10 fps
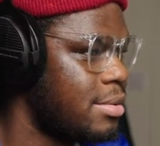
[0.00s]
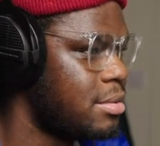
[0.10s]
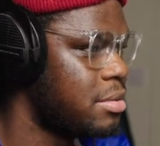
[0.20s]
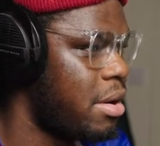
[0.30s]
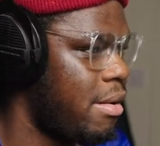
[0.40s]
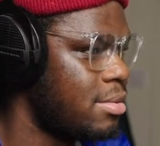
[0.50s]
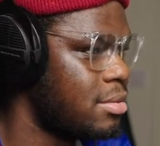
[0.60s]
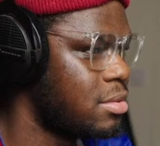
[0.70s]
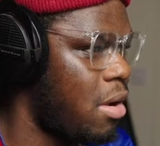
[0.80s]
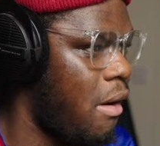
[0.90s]
Is there
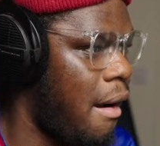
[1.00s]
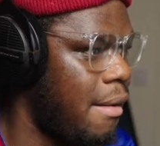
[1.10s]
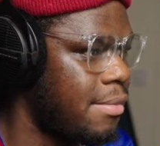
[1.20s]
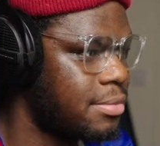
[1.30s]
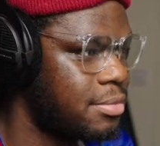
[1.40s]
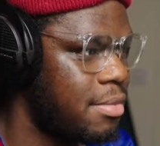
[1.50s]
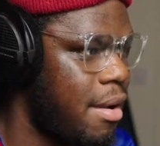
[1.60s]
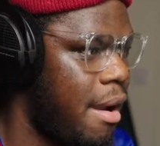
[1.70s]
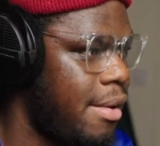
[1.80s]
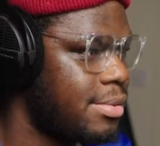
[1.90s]
one last chance
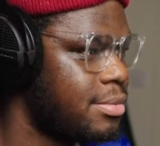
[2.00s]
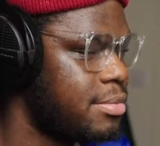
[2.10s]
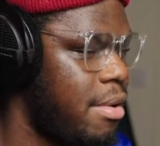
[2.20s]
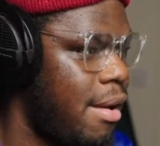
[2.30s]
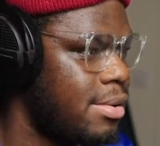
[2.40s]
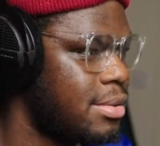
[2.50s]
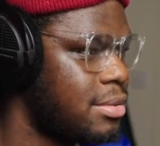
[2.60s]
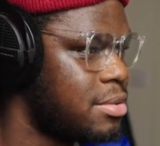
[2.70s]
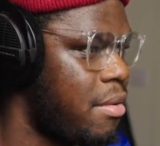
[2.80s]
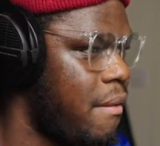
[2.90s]
left in this
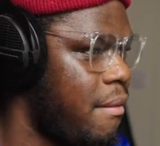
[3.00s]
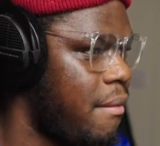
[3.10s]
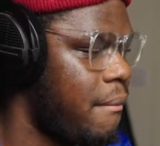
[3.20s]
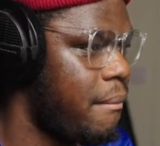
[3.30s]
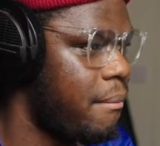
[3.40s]
for Atletico?